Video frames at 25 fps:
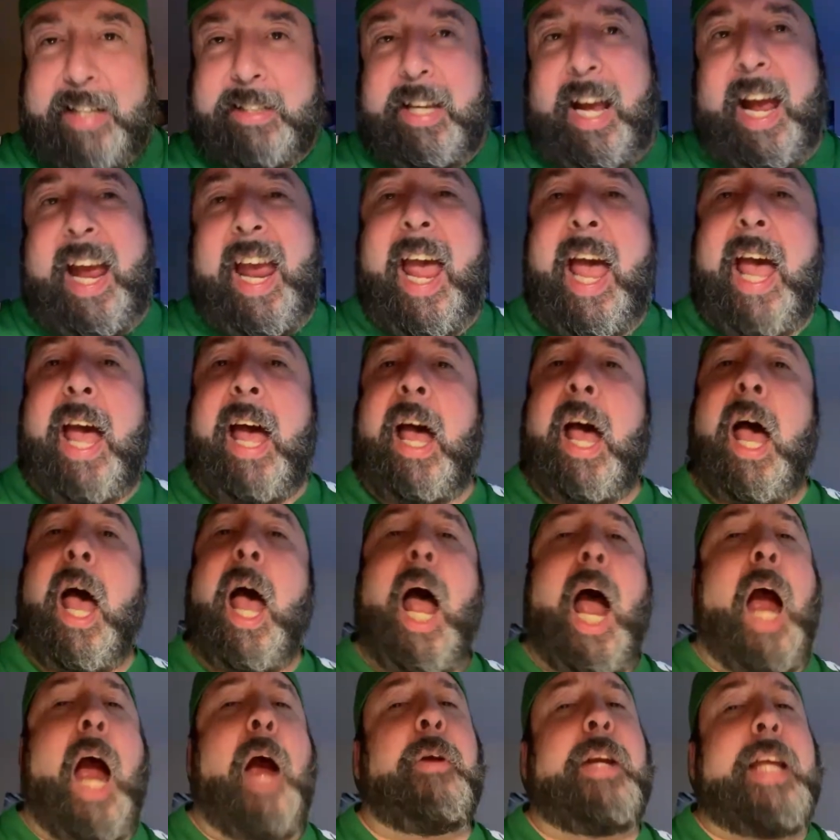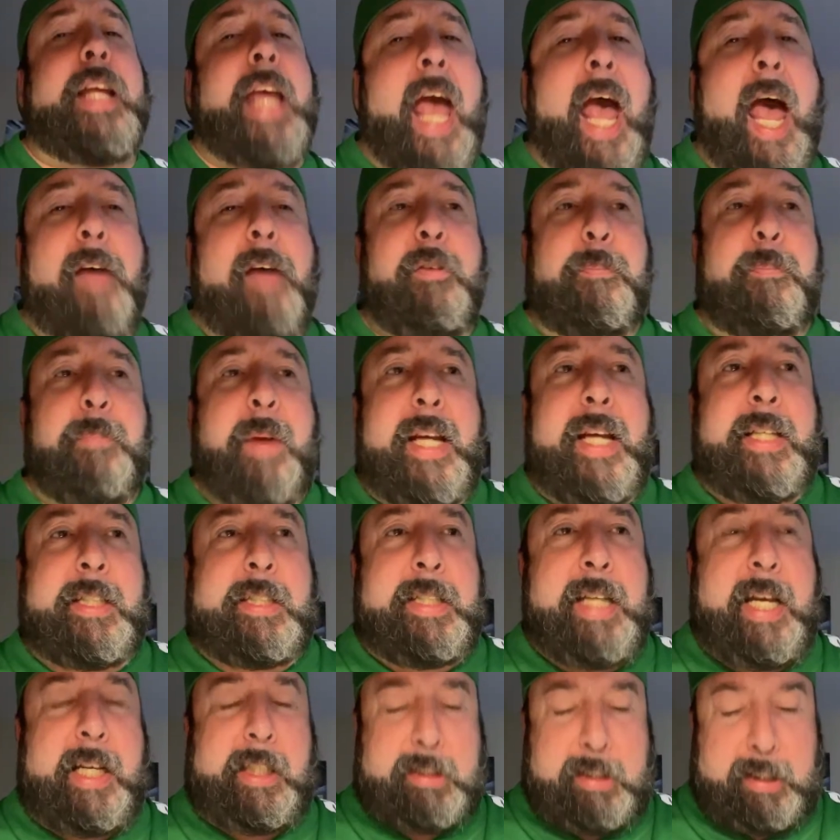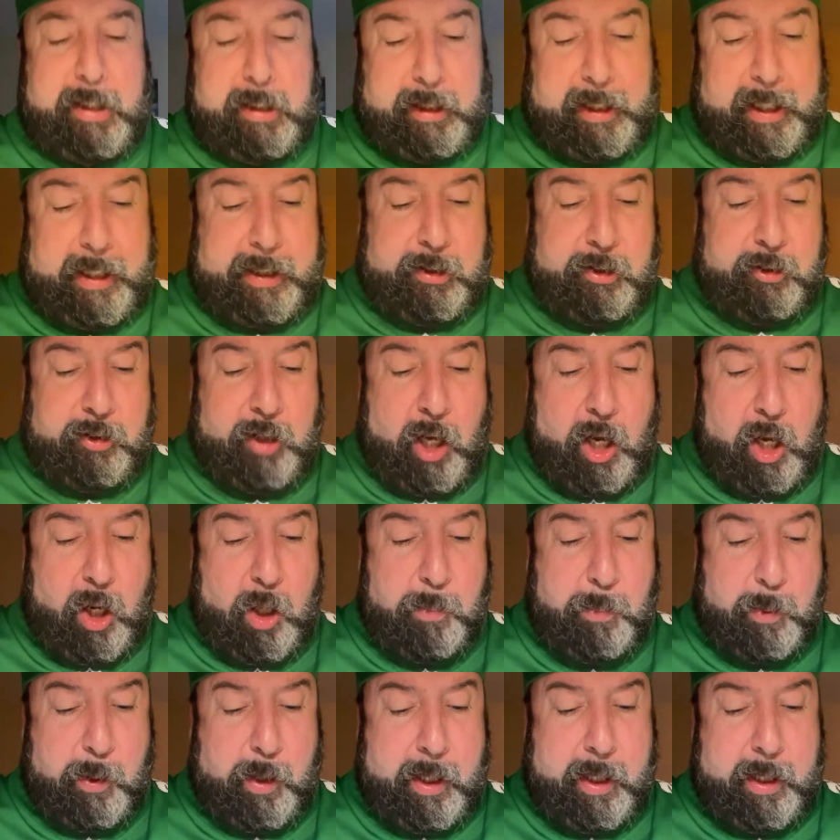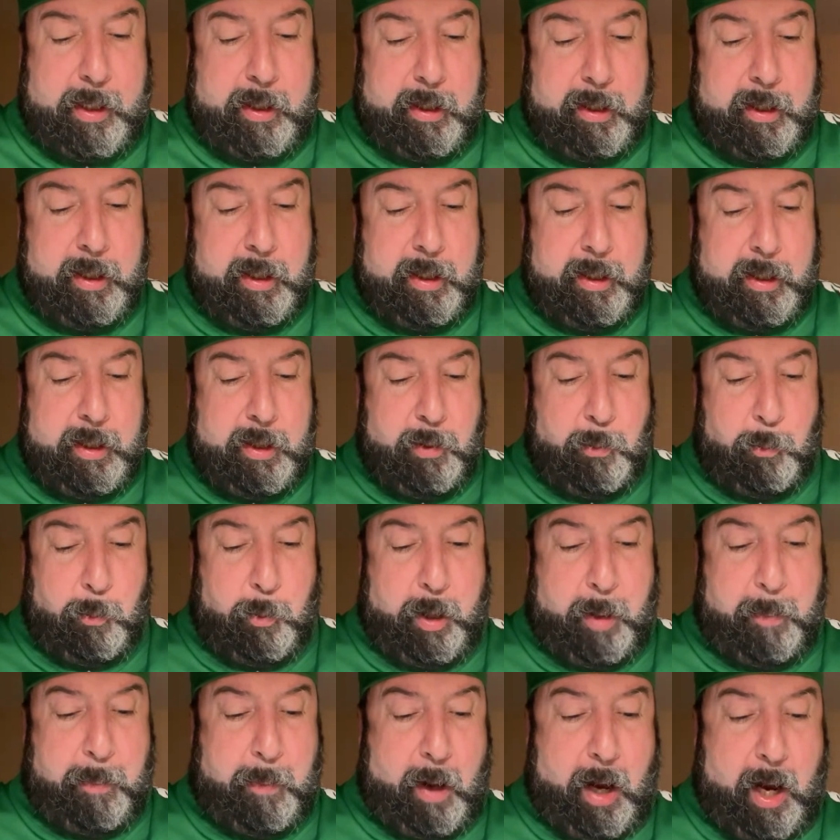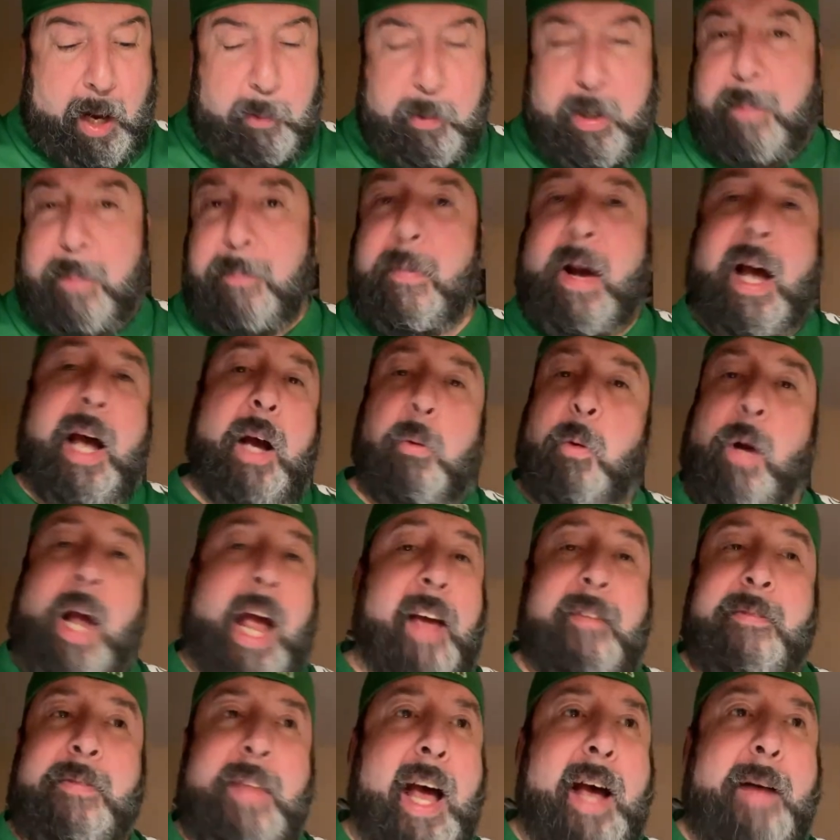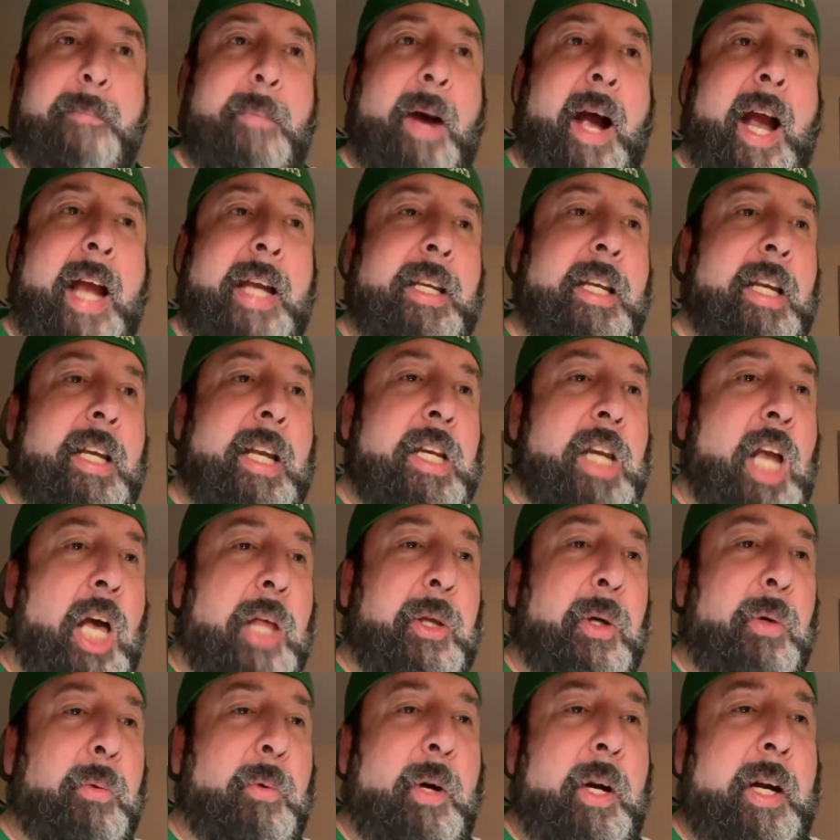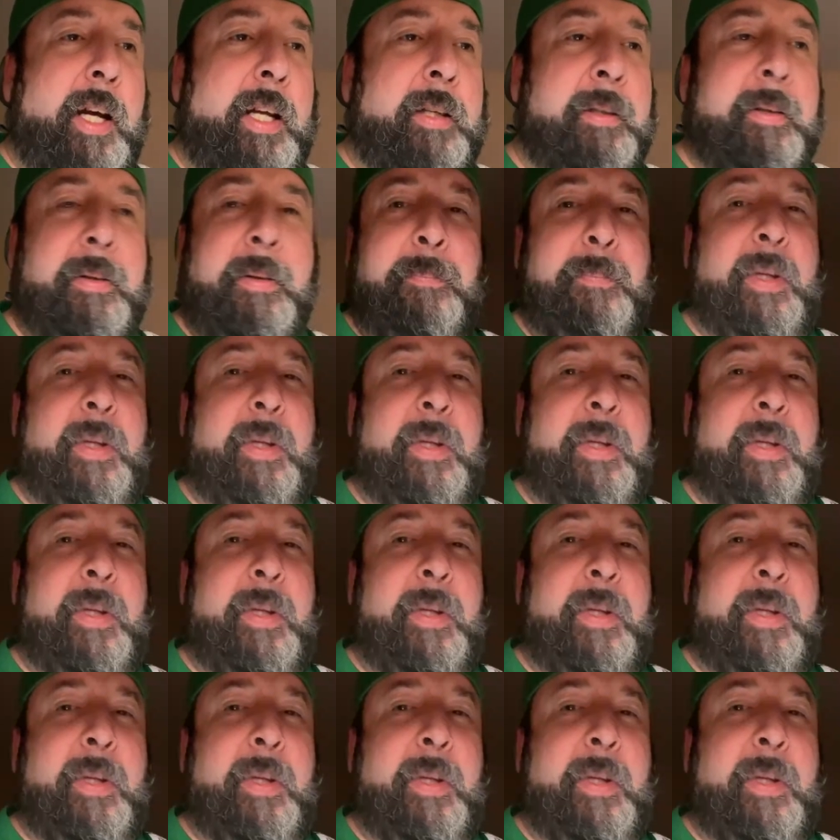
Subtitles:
I already have a base Knicks at least though, but I would have not minded another one.